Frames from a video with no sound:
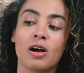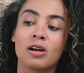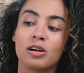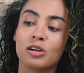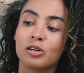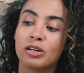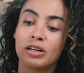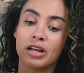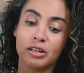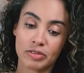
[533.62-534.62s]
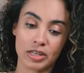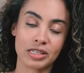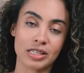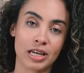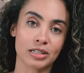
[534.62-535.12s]
are none of
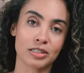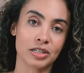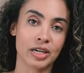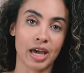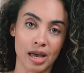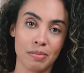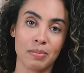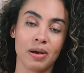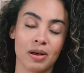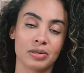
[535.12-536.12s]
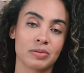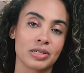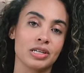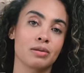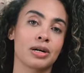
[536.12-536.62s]
these actually up on the
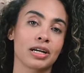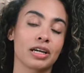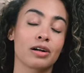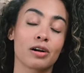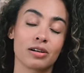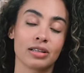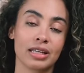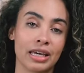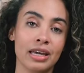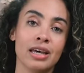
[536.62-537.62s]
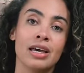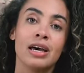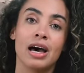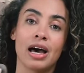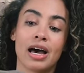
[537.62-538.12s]
resale market currently.
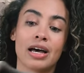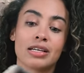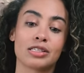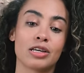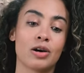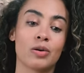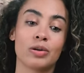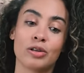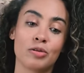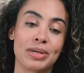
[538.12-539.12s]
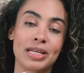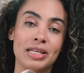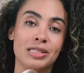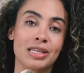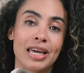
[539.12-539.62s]
Uh, so no
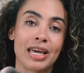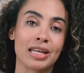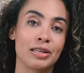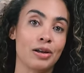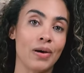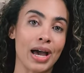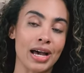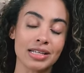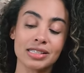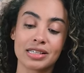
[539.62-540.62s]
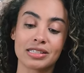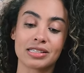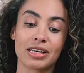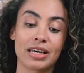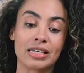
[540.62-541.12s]
bids and no asks.
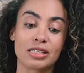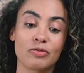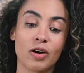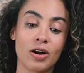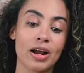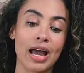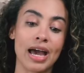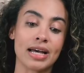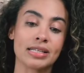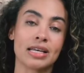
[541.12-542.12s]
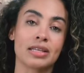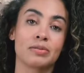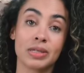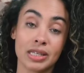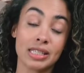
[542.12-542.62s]
So as far as uh, the
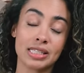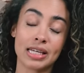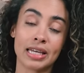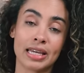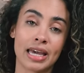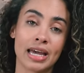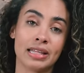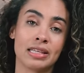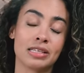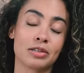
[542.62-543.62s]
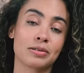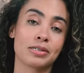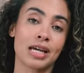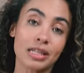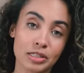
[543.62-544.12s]
release date, again, these are
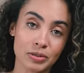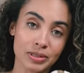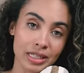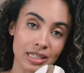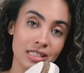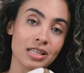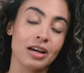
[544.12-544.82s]
set to release